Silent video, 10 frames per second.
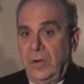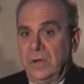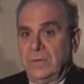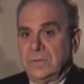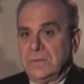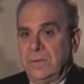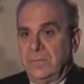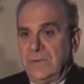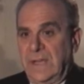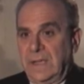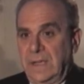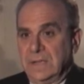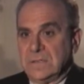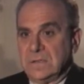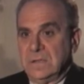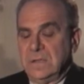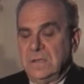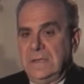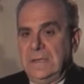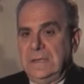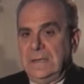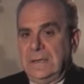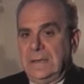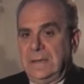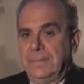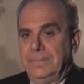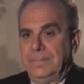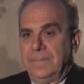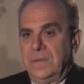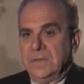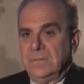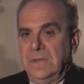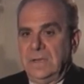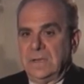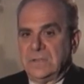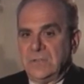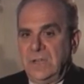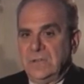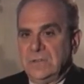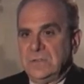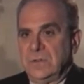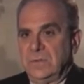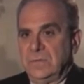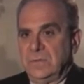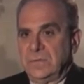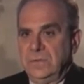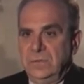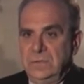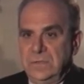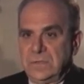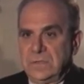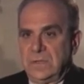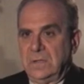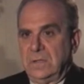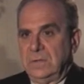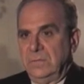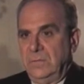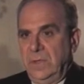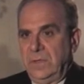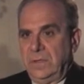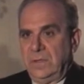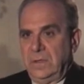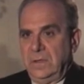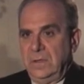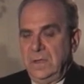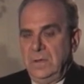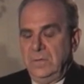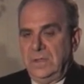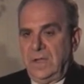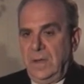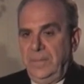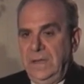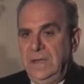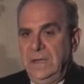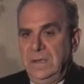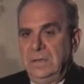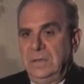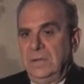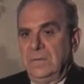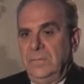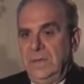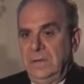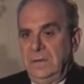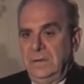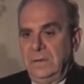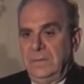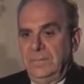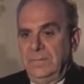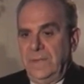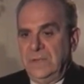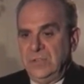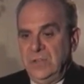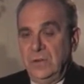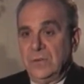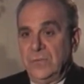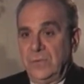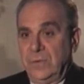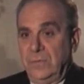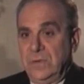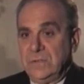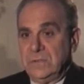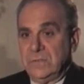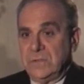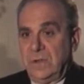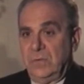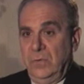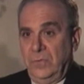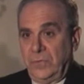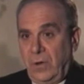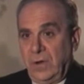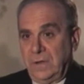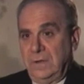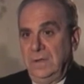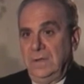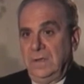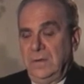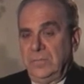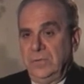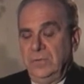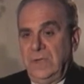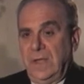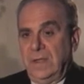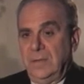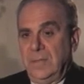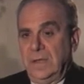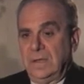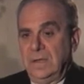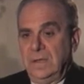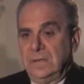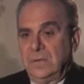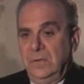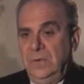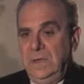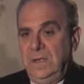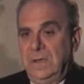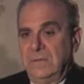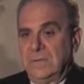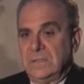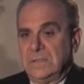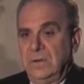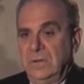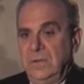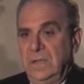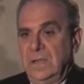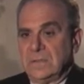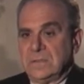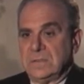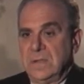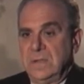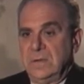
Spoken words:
partnership for decades. There's been exchange of students with the company. There have been engineers from the research center who have taught at Purdue Calumet. So we have considered this